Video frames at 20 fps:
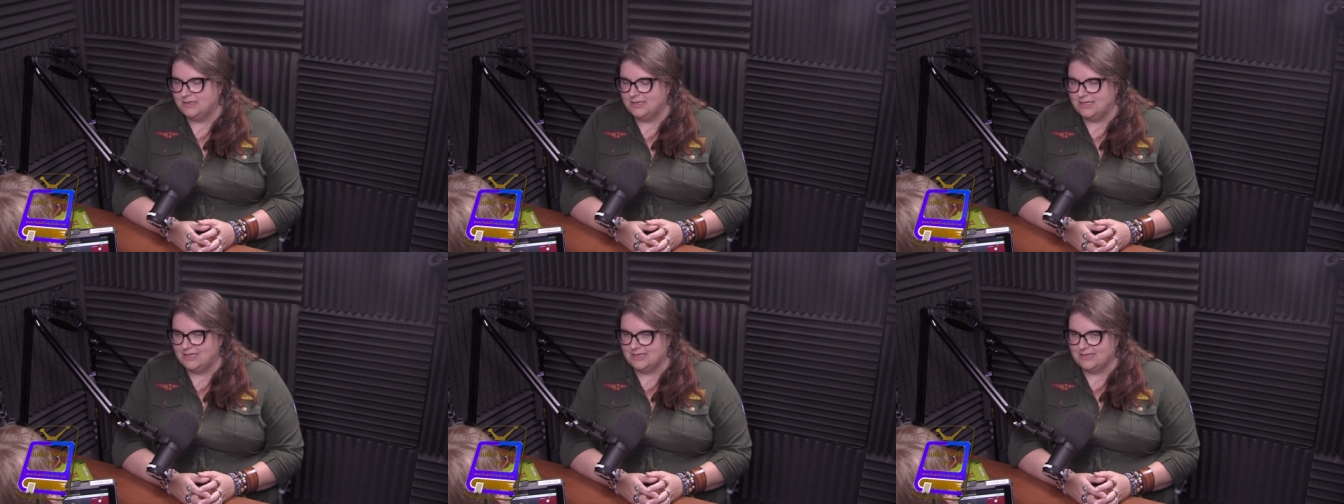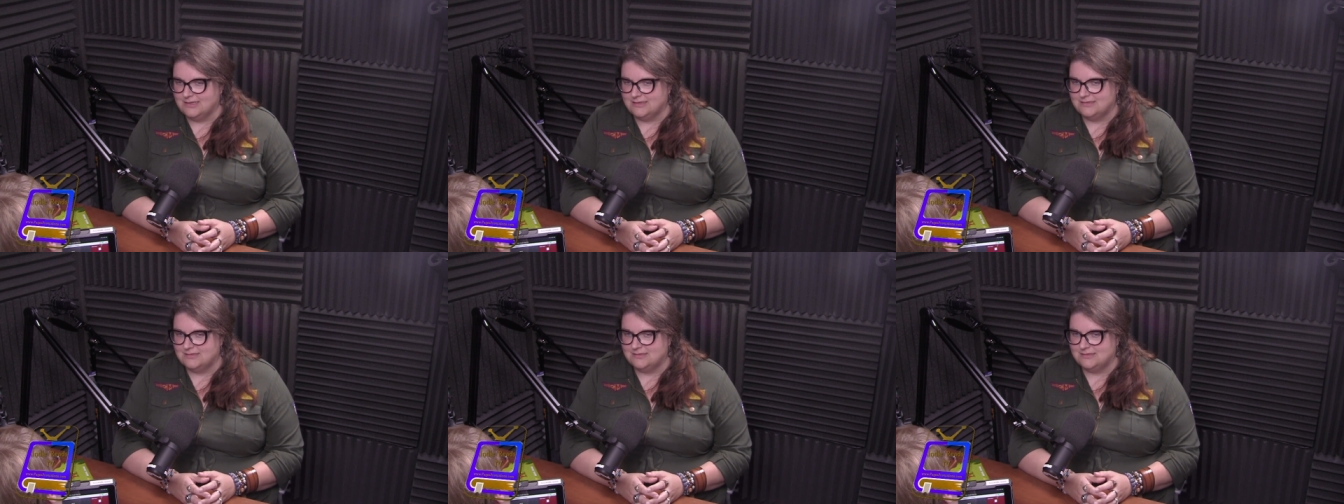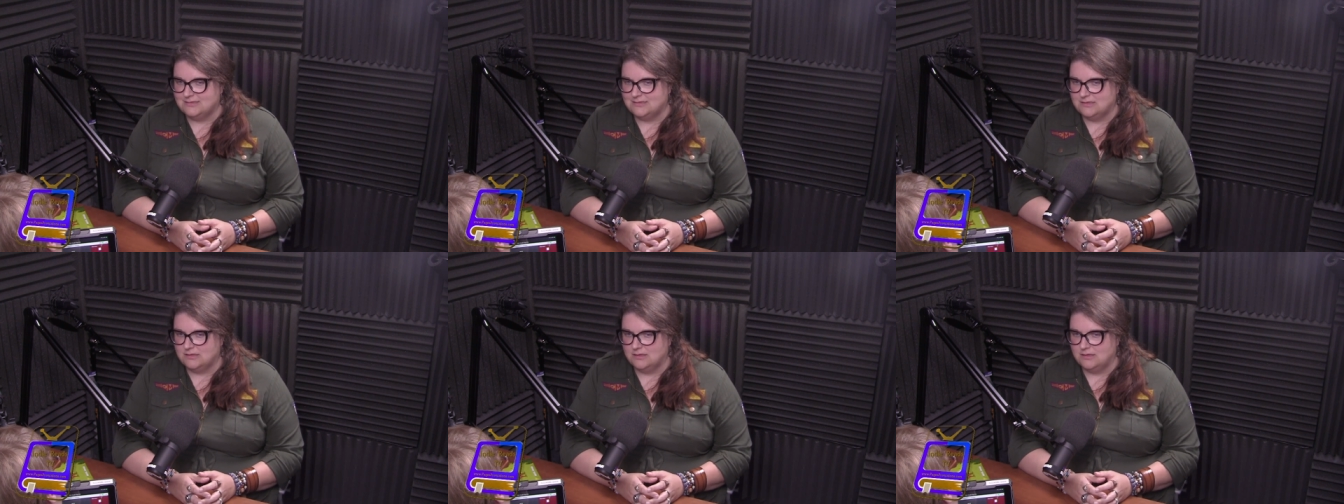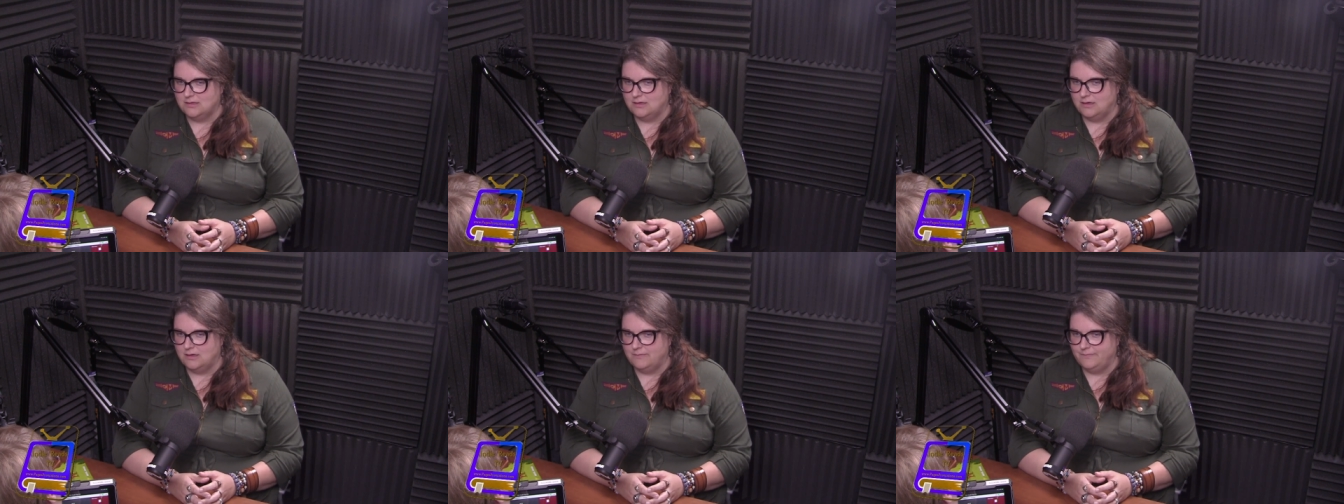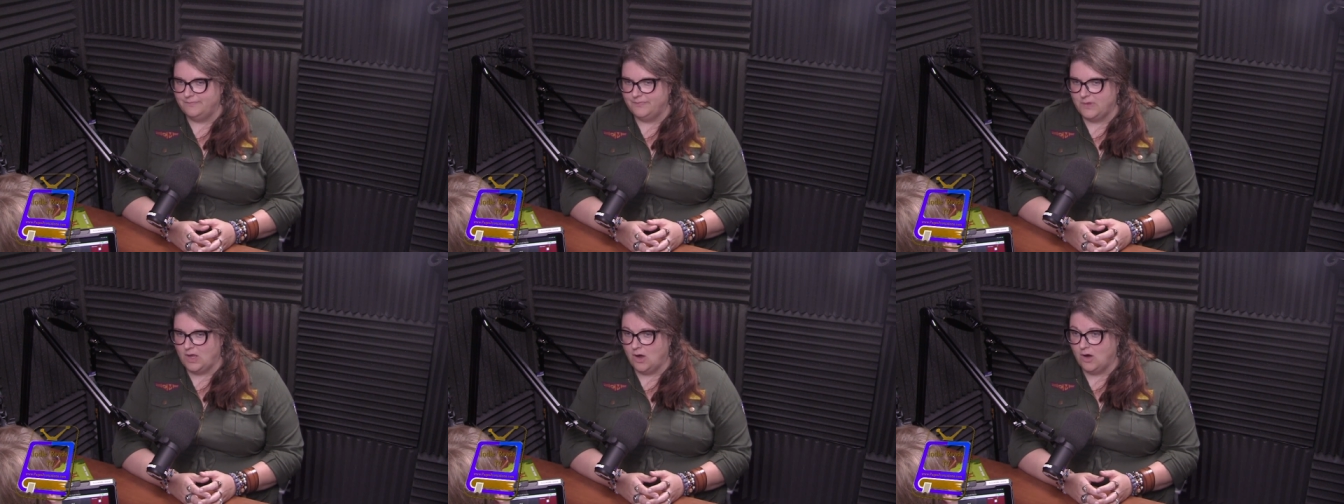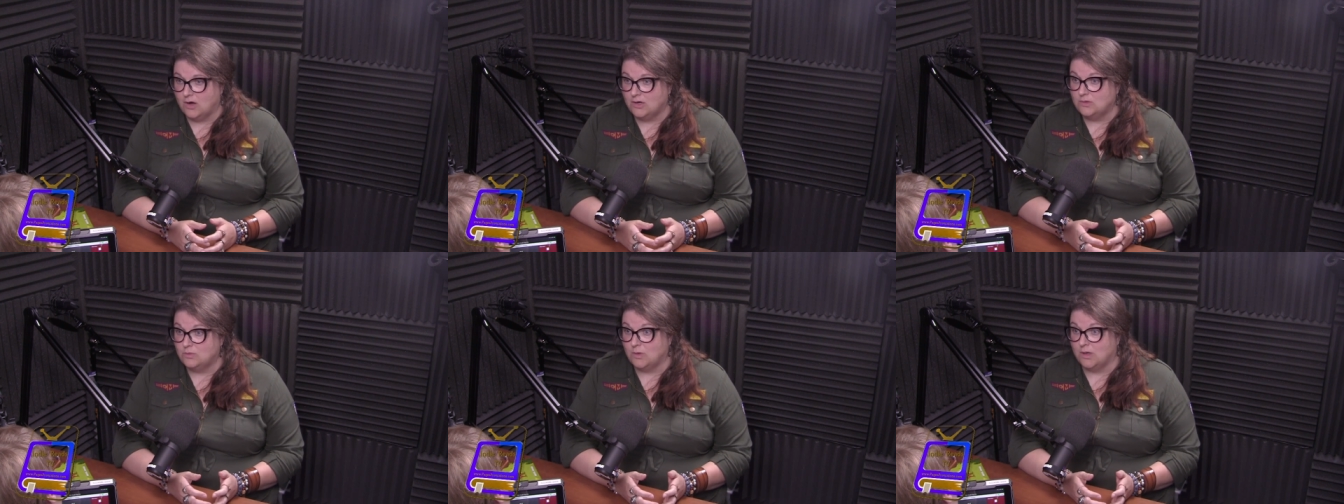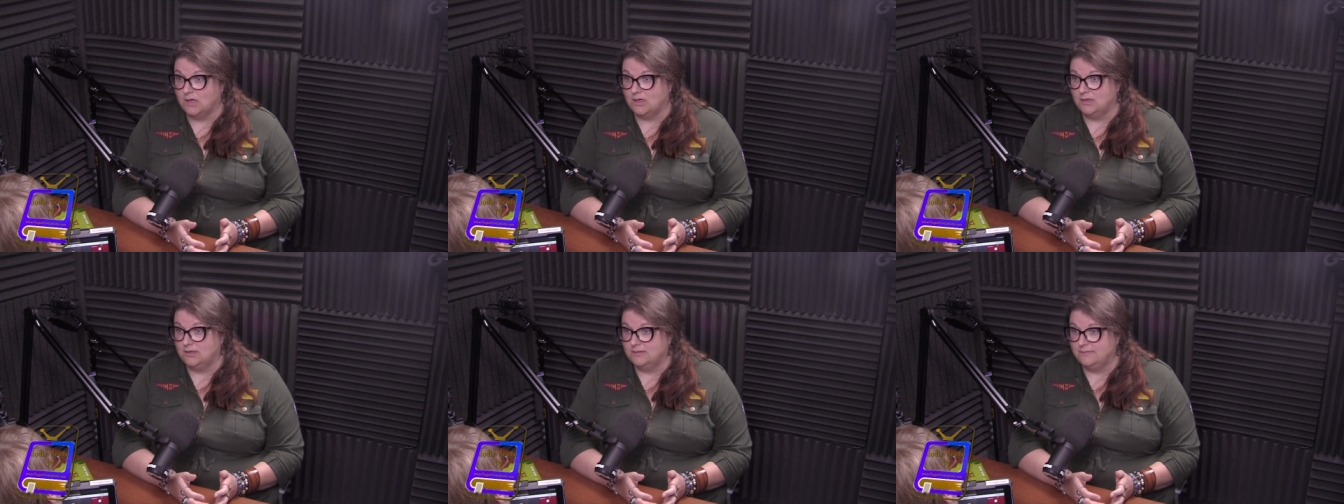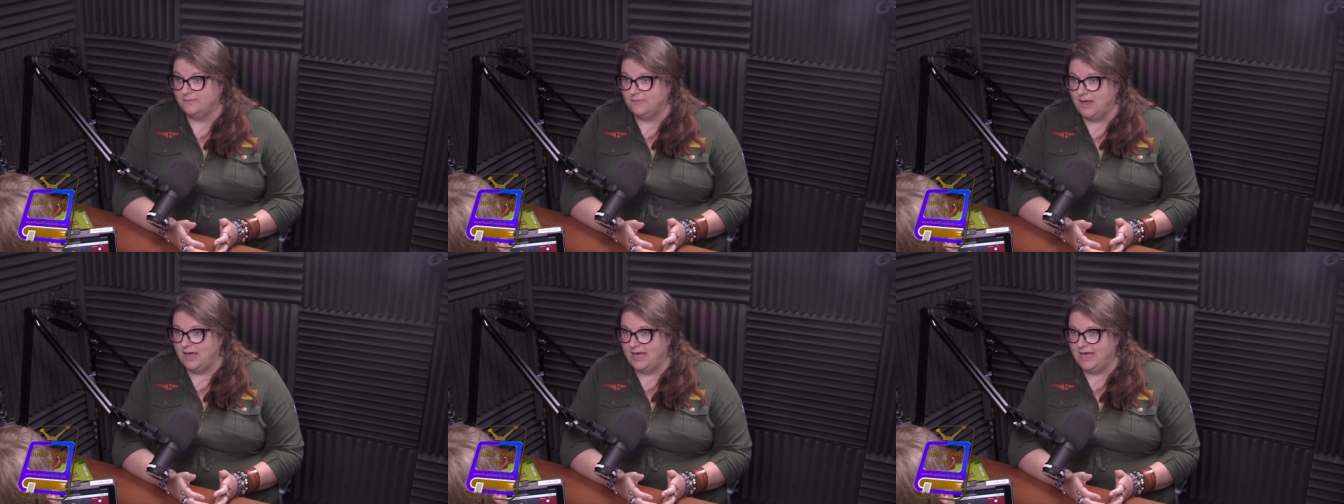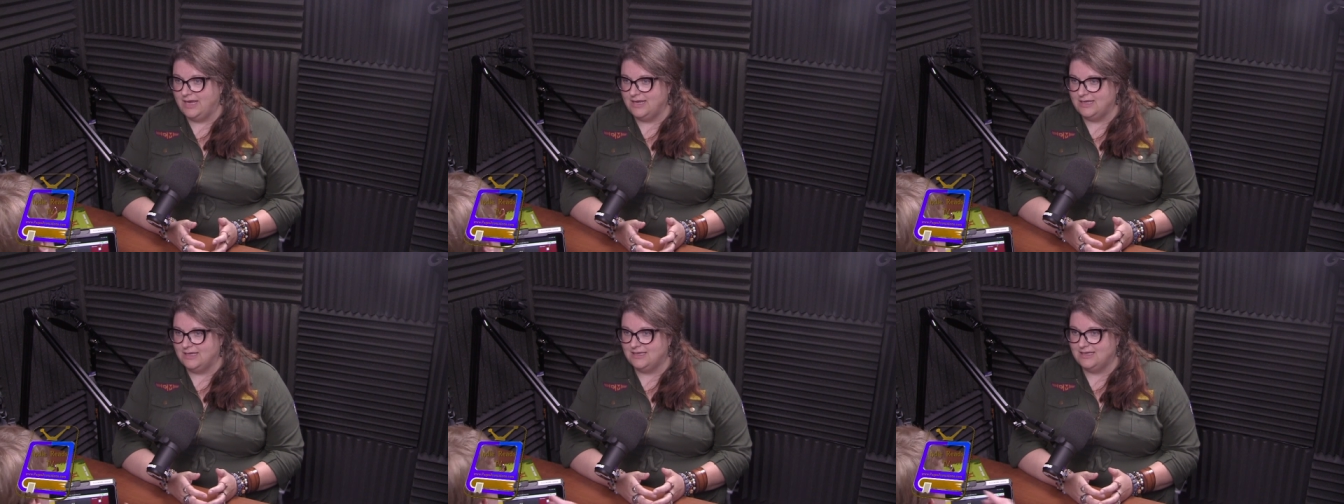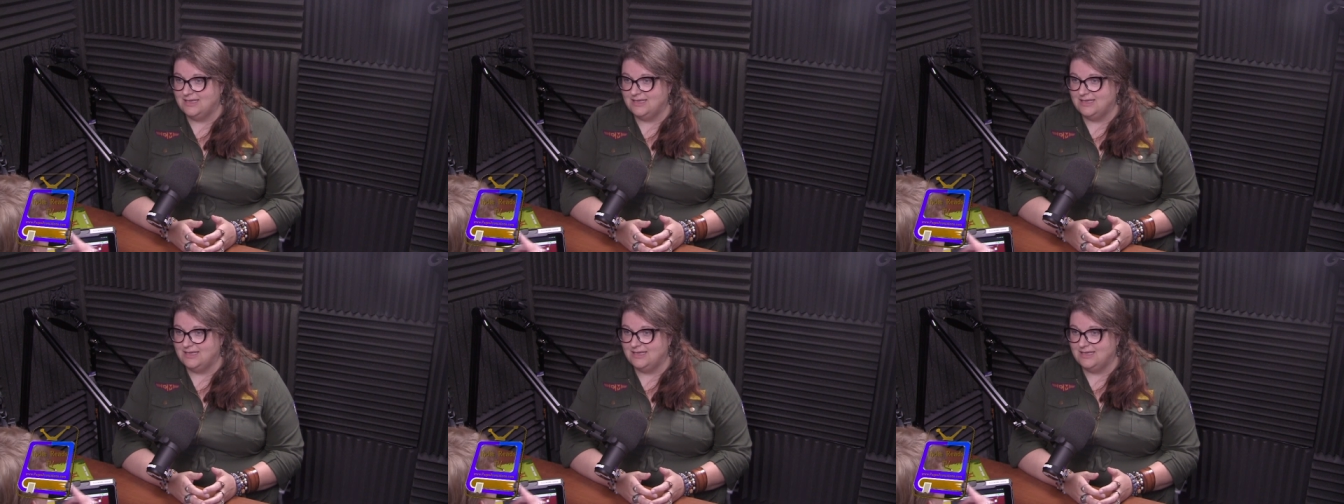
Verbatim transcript: it's hard work, and sure.